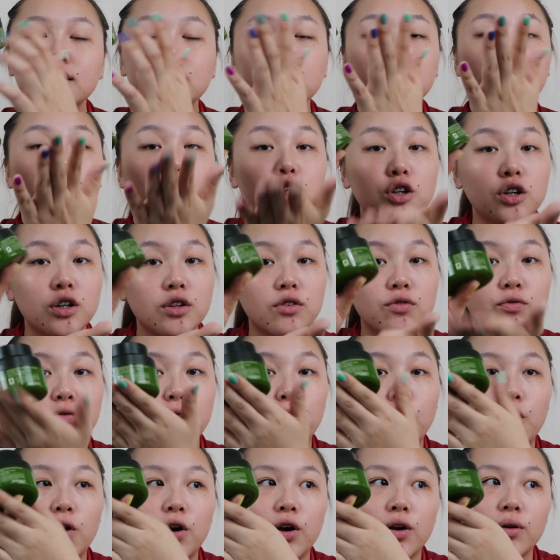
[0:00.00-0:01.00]
is good
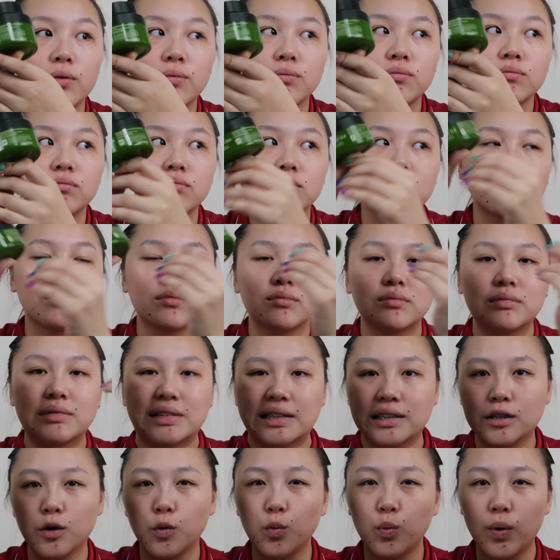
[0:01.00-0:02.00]
for
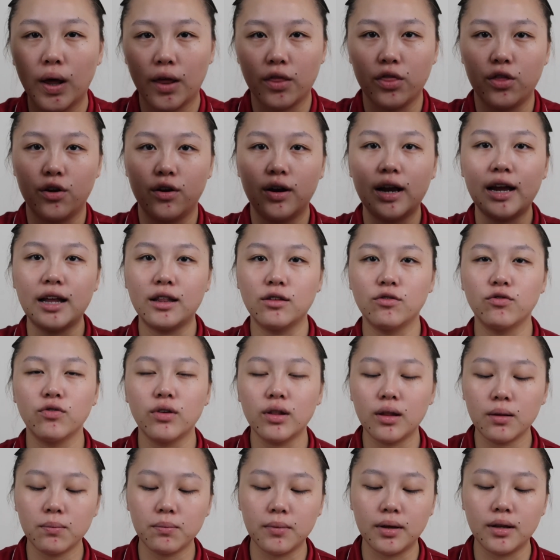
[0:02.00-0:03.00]
the weather in
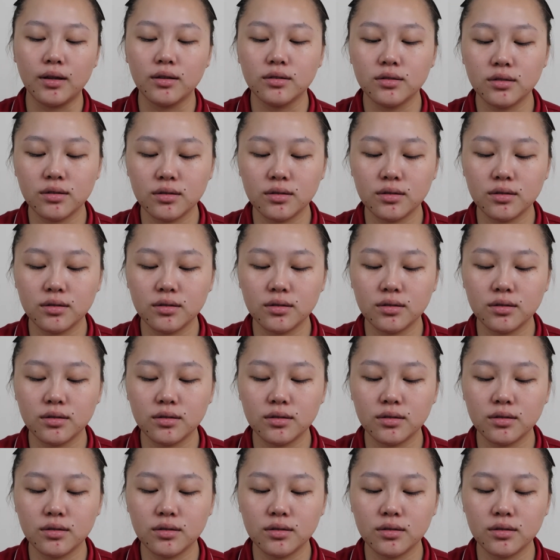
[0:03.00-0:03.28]
Philippines.